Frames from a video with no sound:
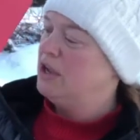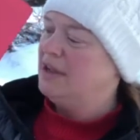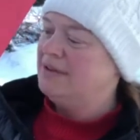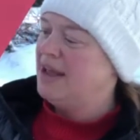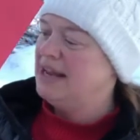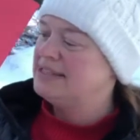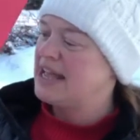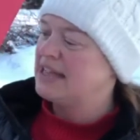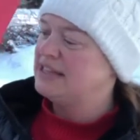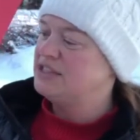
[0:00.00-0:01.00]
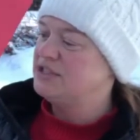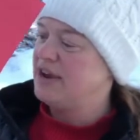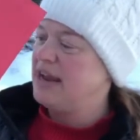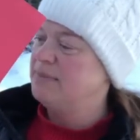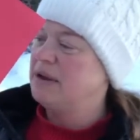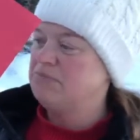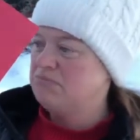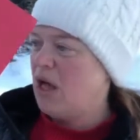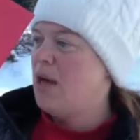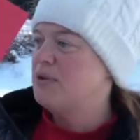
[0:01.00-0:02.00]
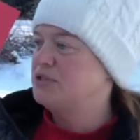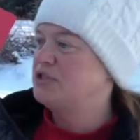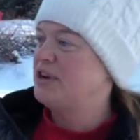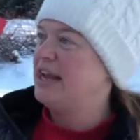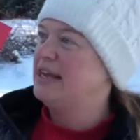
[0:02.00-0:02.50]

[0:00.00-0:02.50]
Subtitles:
Not exactly straight, but almost straight.